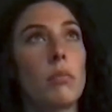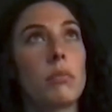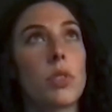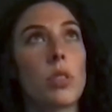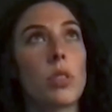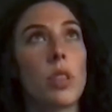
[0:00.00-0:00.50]

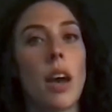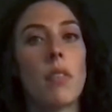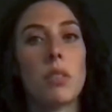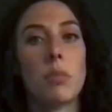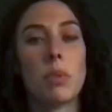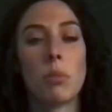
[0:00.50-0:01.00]
So they have
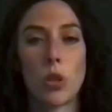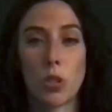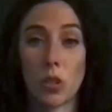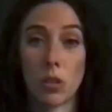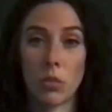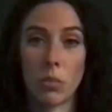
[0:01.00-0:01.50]
to be more
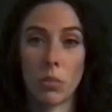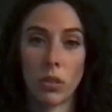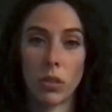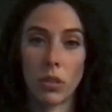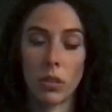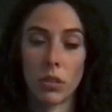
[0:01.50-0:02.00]

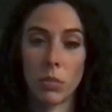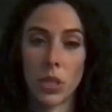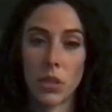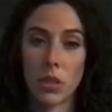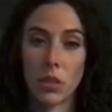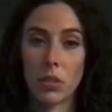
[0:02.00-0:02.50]
durable
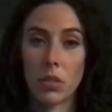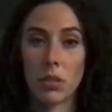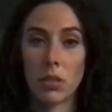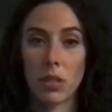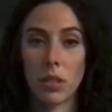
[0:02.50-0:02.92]
materials.